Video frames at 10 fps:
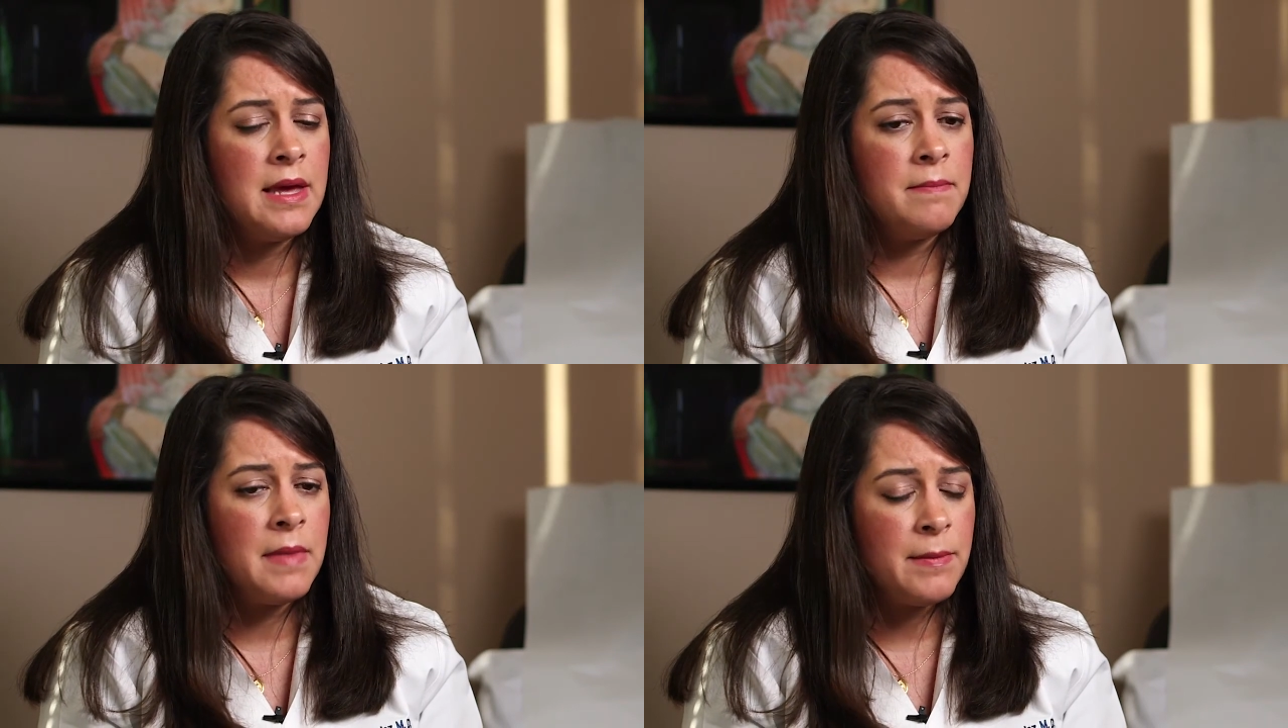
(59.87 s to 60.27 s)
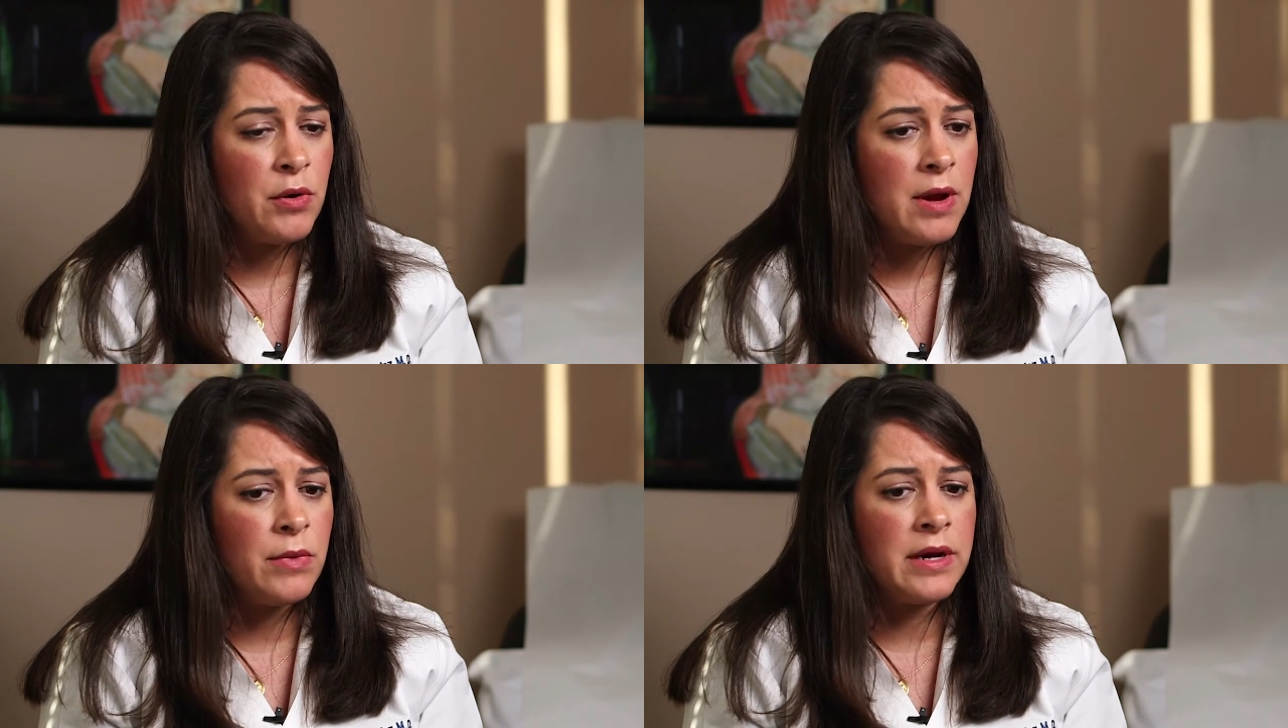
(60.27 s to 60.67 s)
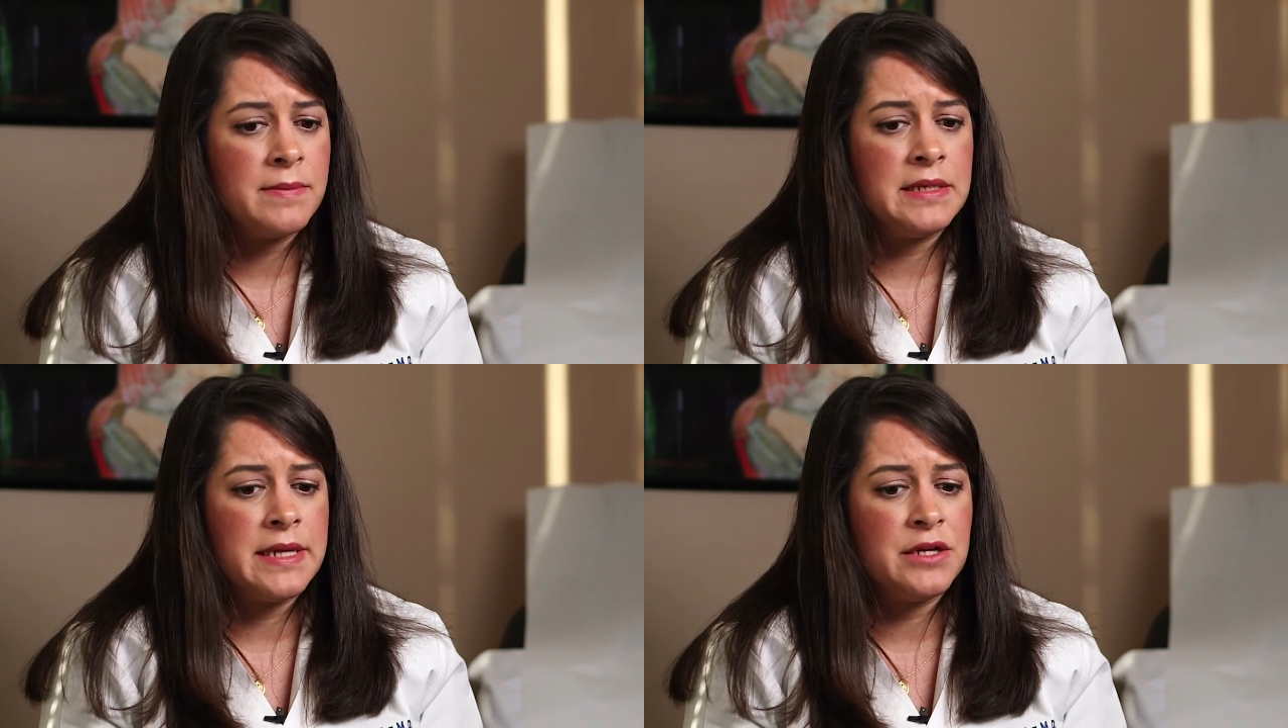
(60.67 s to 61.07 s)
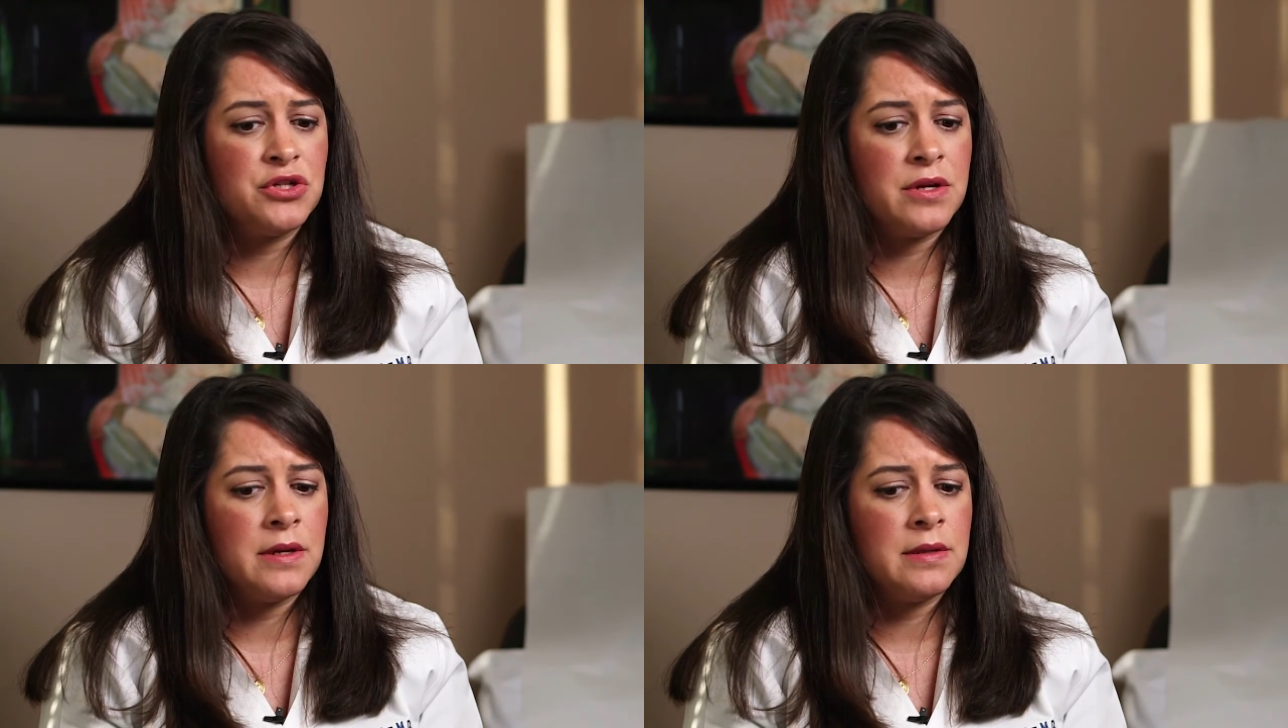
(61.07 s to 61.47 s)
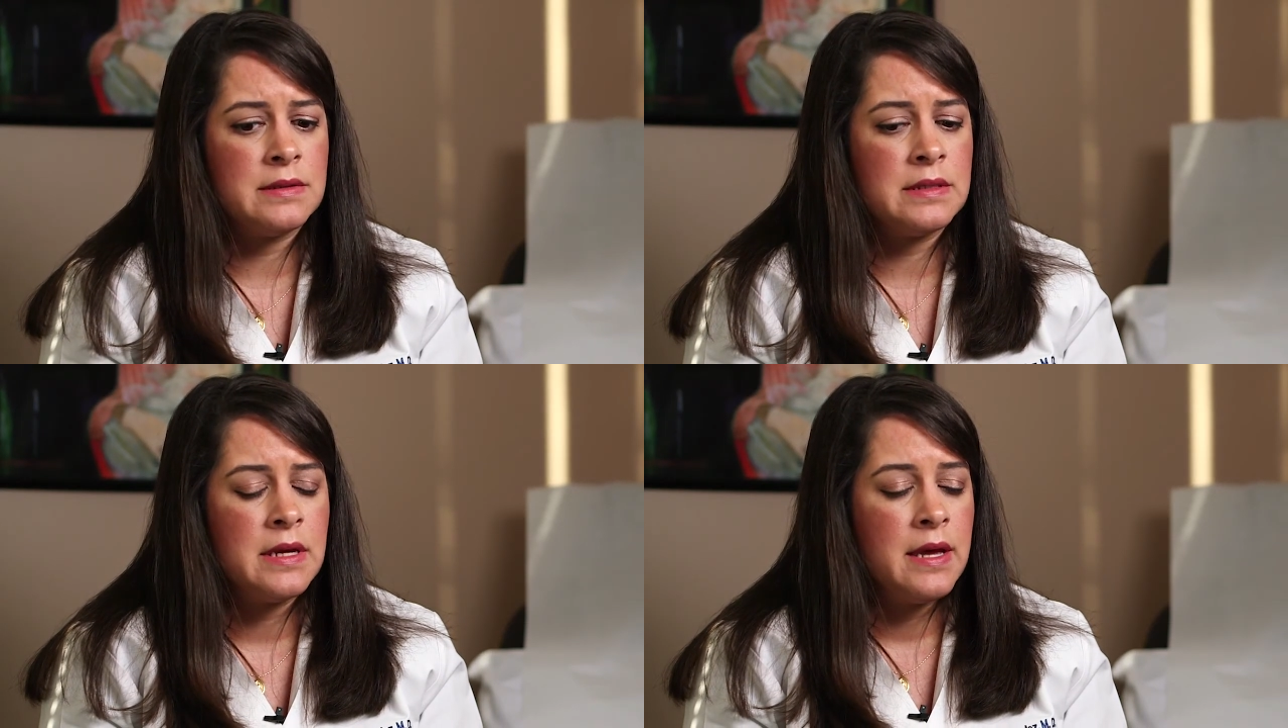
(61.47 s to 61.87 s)
mammogram
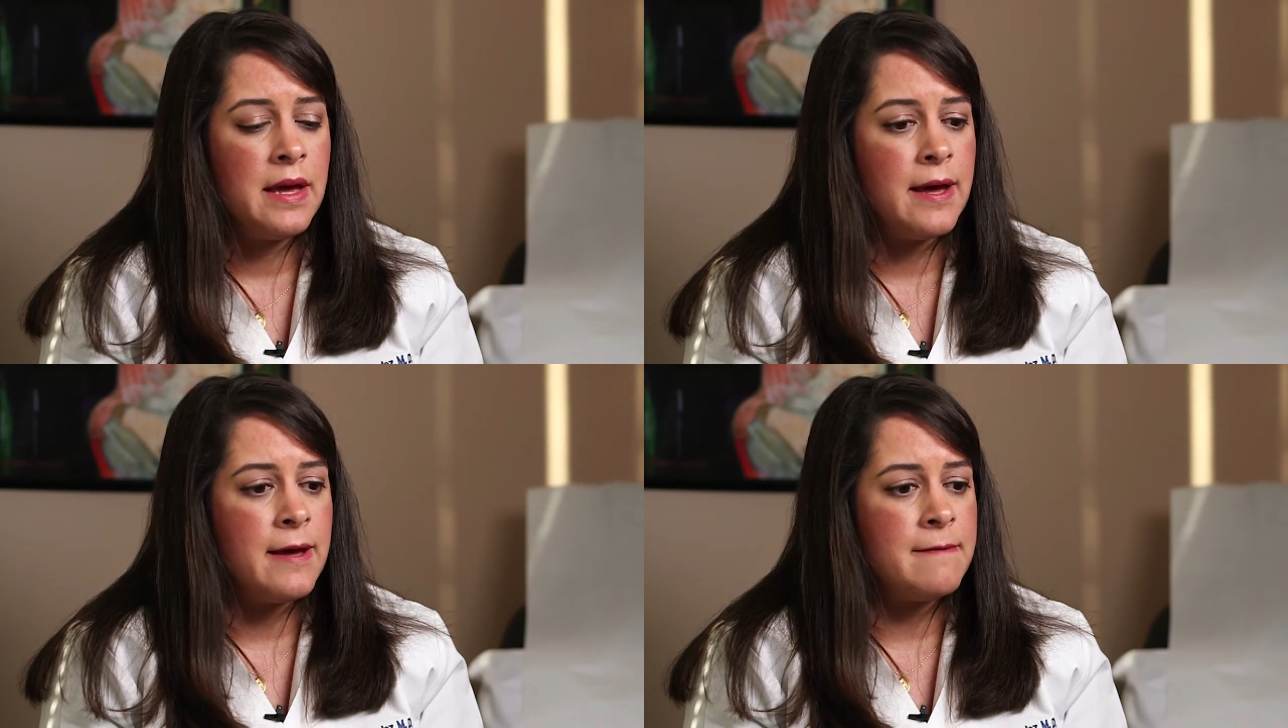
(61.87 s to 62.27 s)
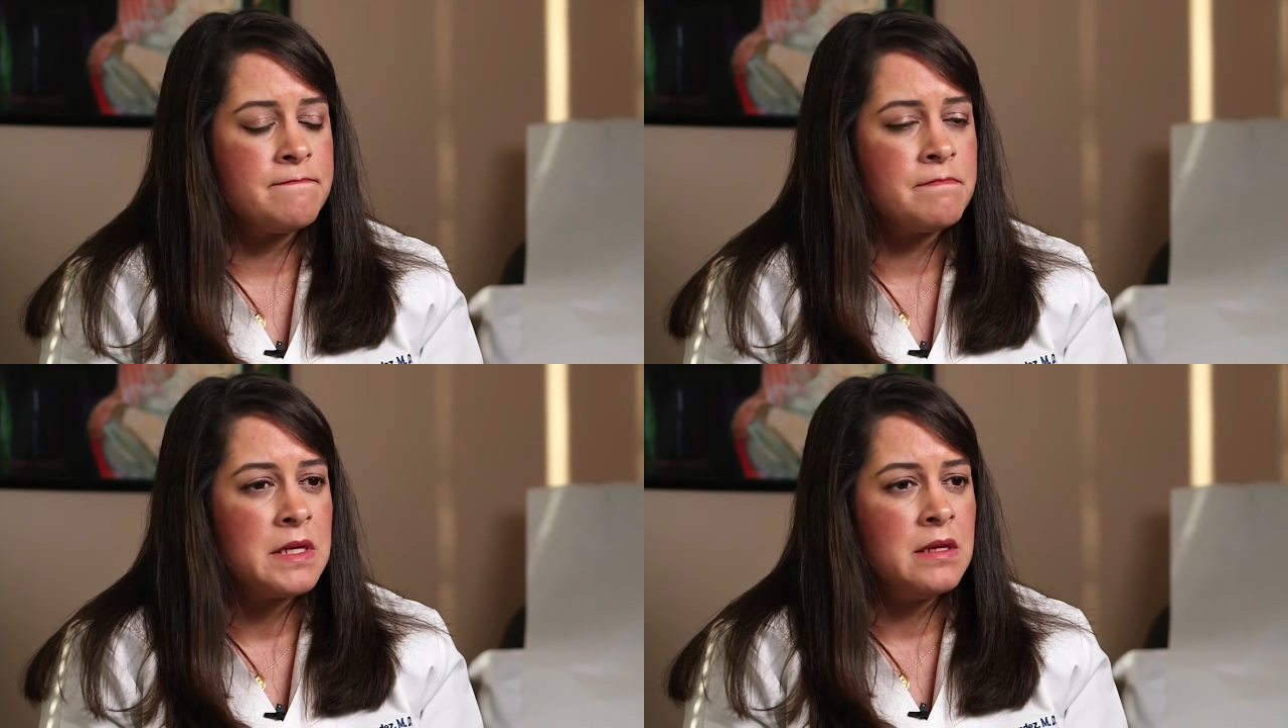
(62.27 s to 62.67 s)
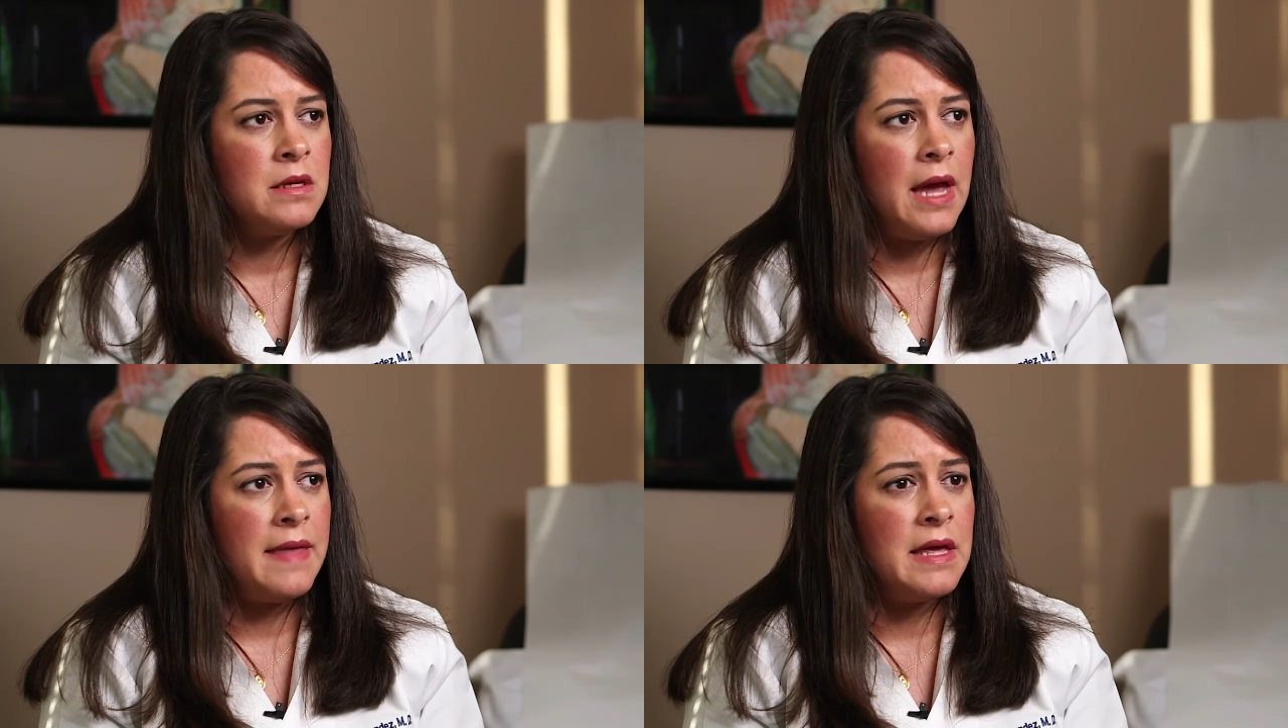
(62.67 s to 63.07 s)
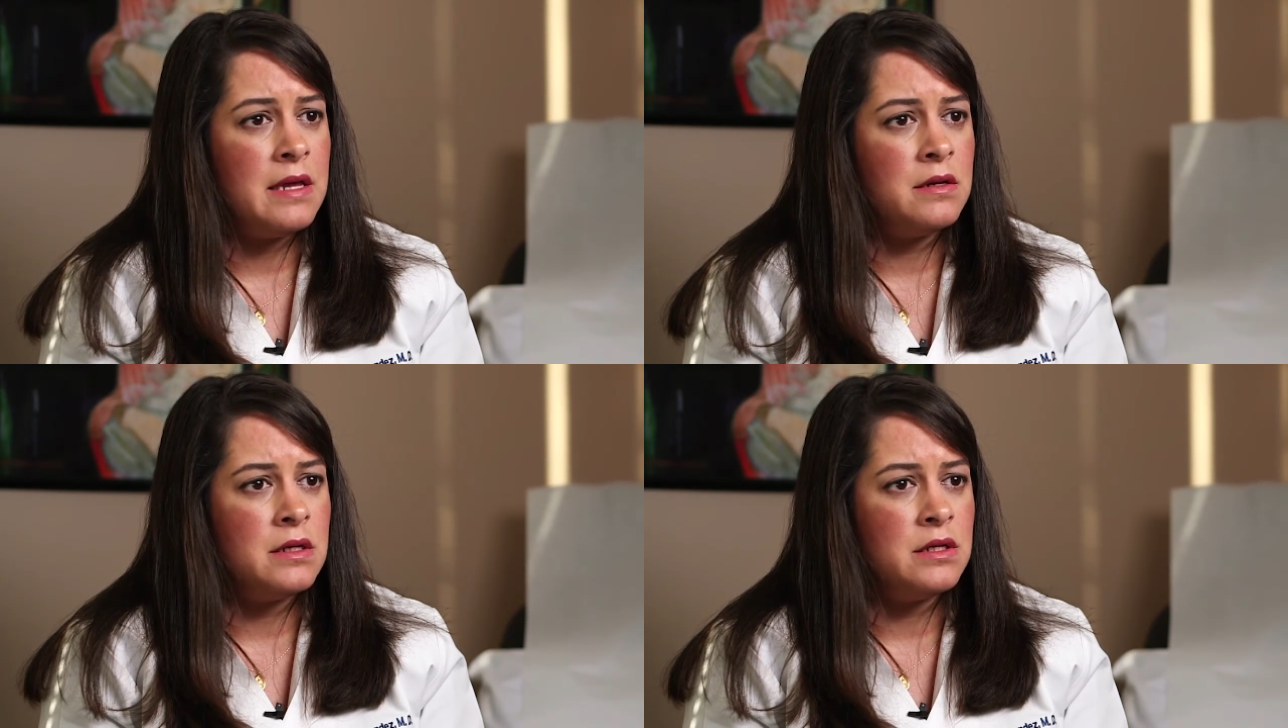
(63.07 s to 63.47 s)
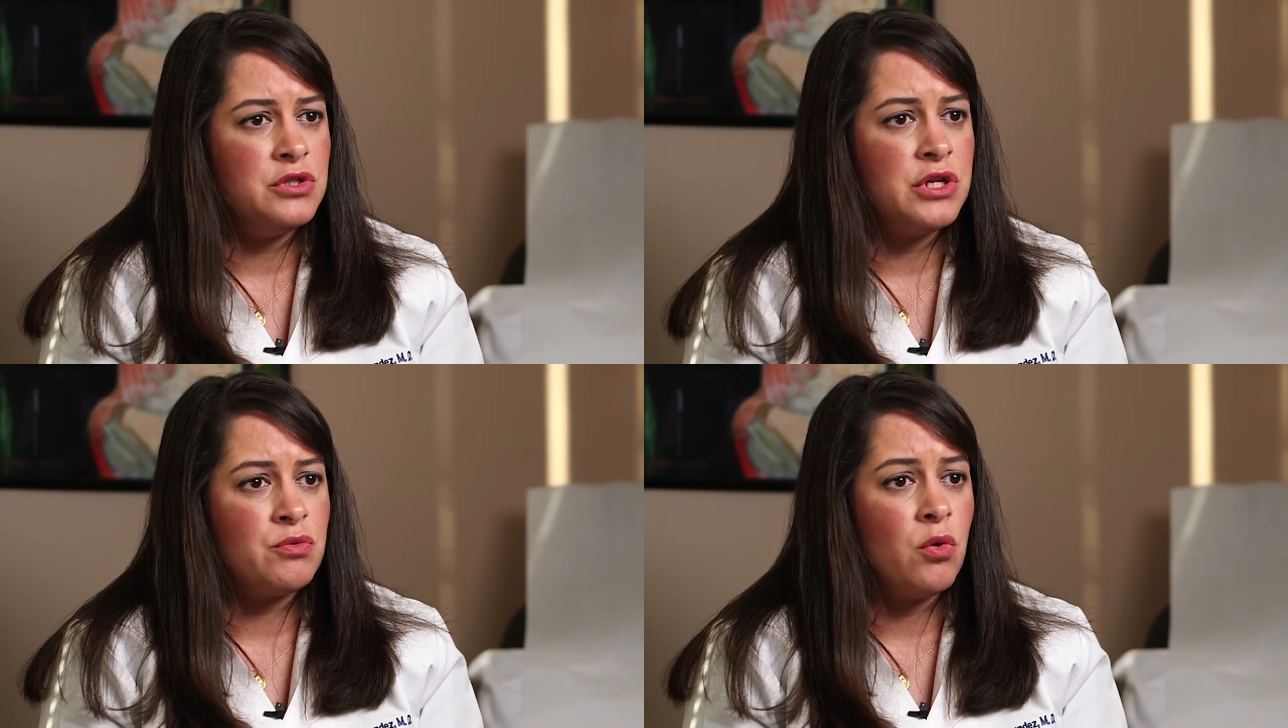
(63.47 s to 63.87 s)
recommendations, um, and then
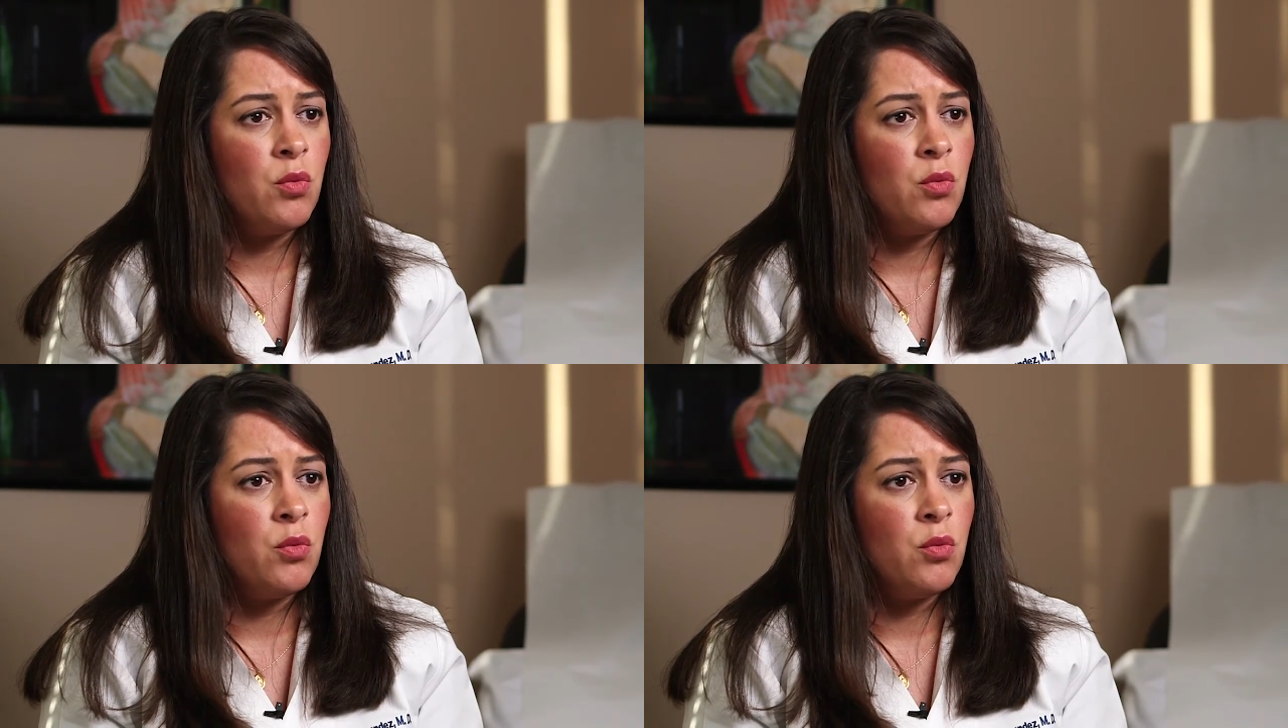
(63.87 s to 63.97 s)
general